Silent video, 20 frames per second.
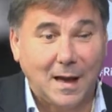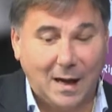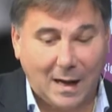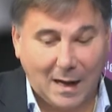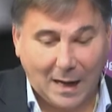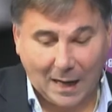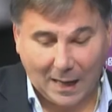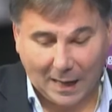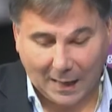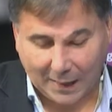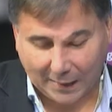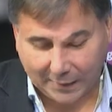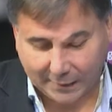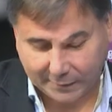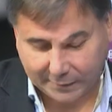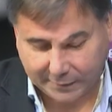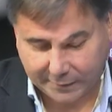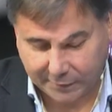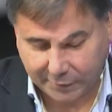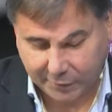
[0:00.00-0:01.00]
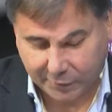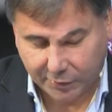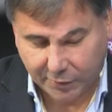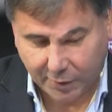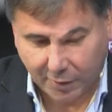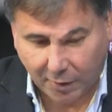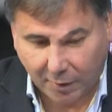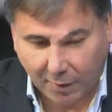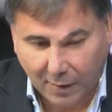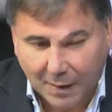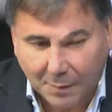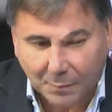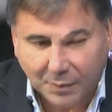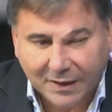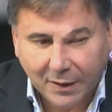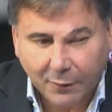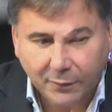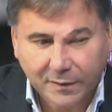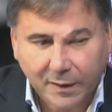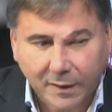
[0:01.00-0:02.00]
But
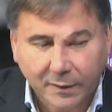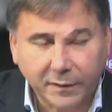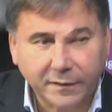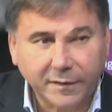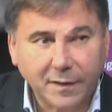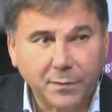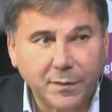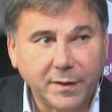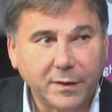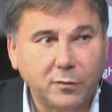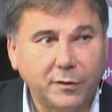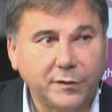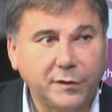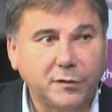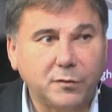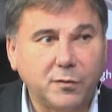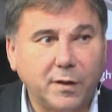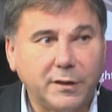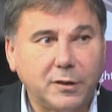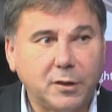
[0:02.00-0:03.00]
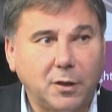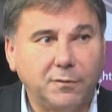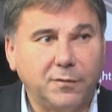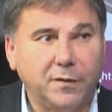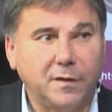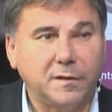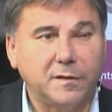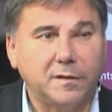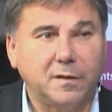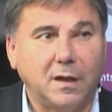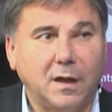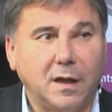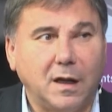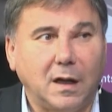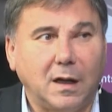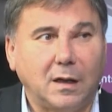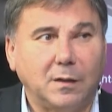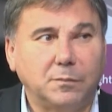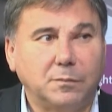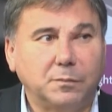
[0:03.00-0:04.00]
I'll start with something which is quite obvious,
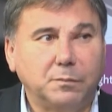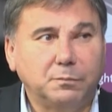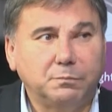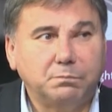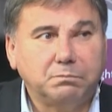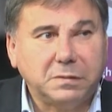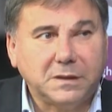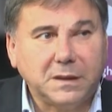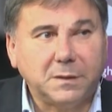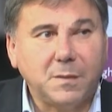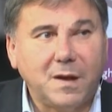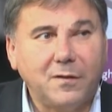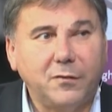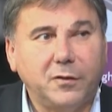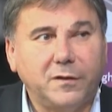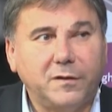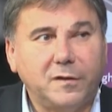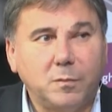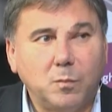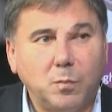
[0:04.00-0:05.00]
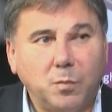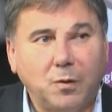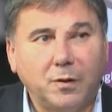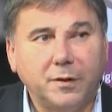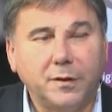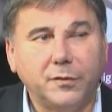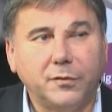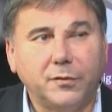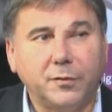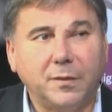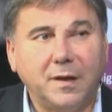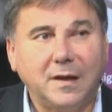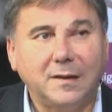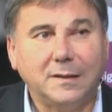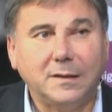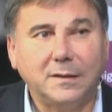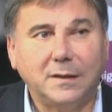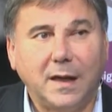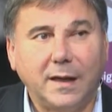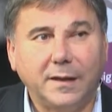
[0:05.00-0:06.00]
but in my view, it's important to be
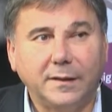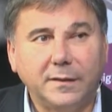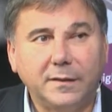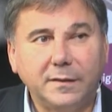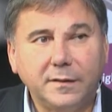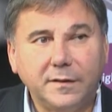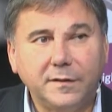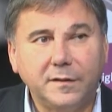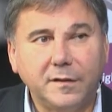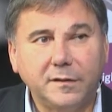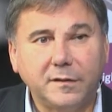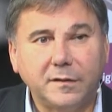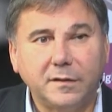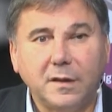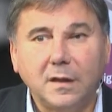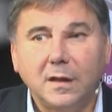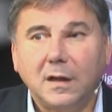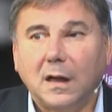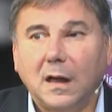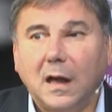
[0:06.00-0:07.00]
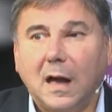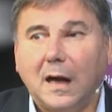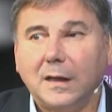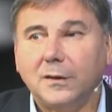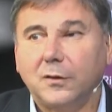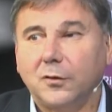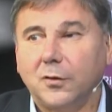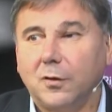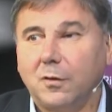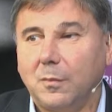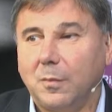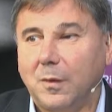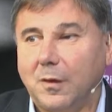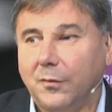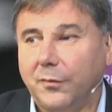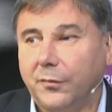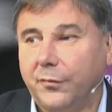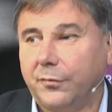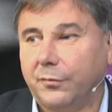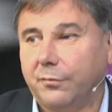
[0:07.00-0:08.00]
underlined. And this is, I don't know
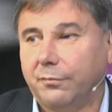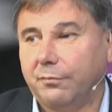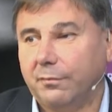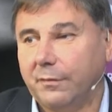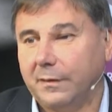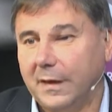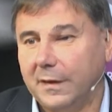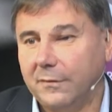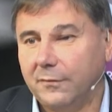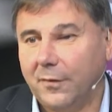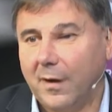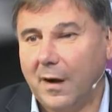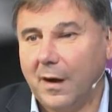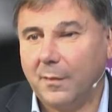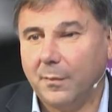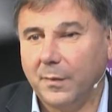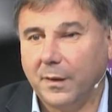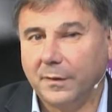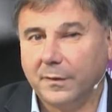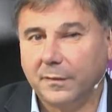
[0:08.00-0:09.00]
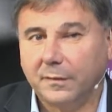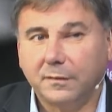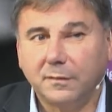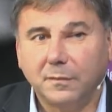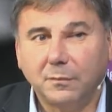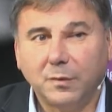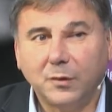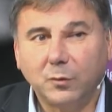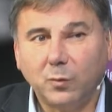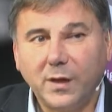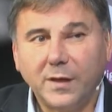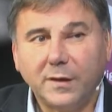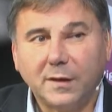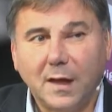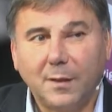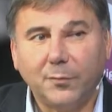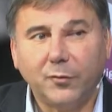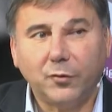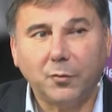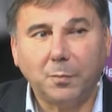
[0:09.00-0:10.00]
about the environment, but when it
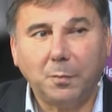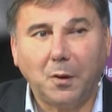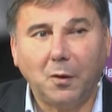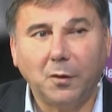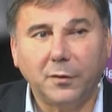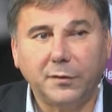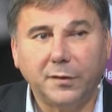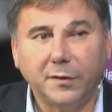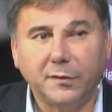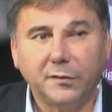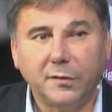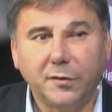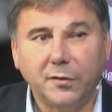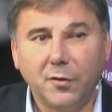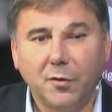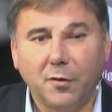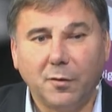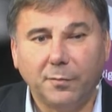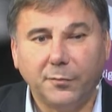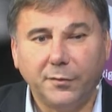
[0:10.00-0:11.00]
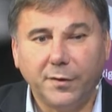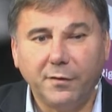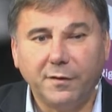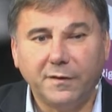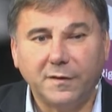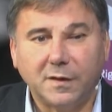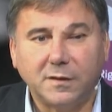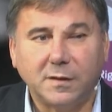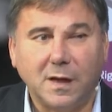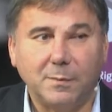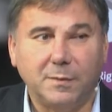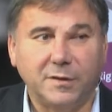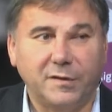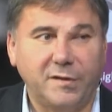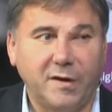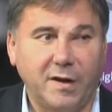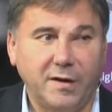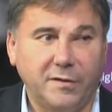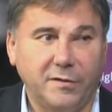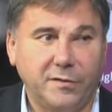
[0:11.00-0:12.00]
comes to politics in Europe, there is a climate
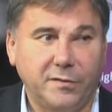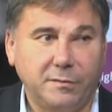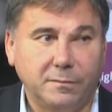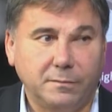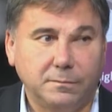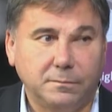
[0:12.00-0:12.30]
change.